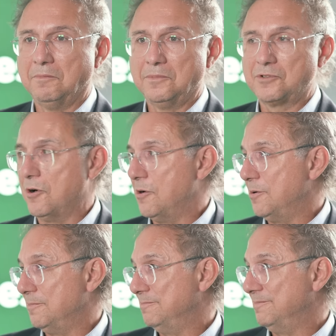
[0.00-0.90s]

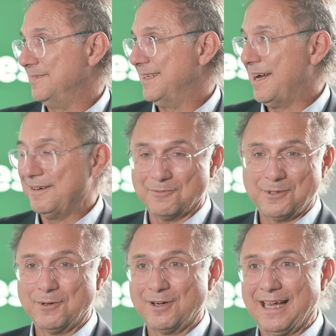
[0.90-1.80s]
So
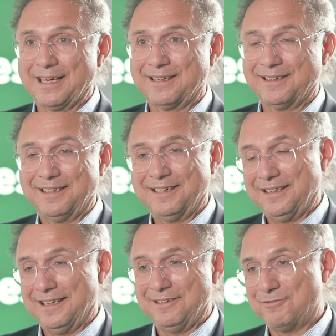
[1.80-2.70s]
we were like,
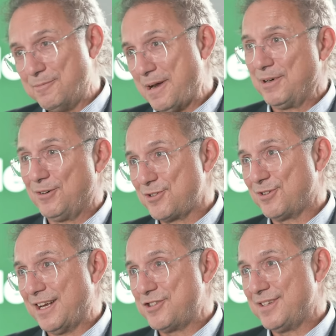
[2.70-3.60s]
and remember
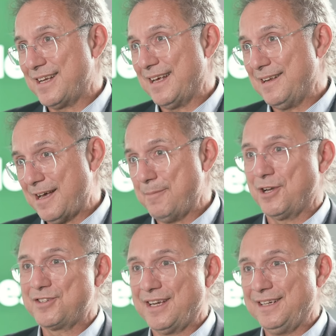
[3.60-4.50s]
also that she said, and I'm
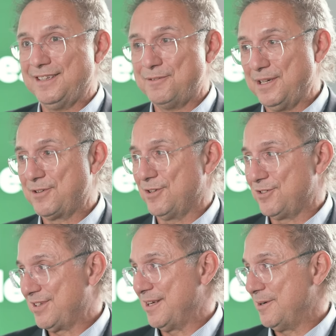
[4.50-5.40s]
not saying this
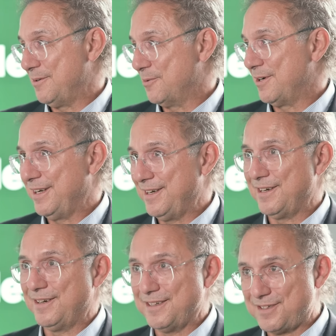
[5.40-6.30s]
because we're
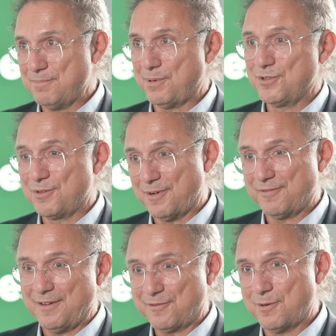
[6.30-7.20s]
here in the symposium of
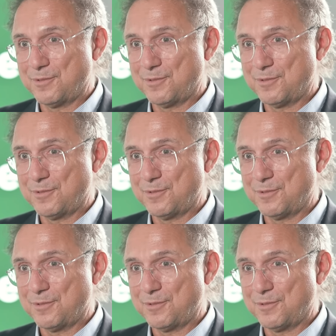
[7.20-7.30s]
EFCOM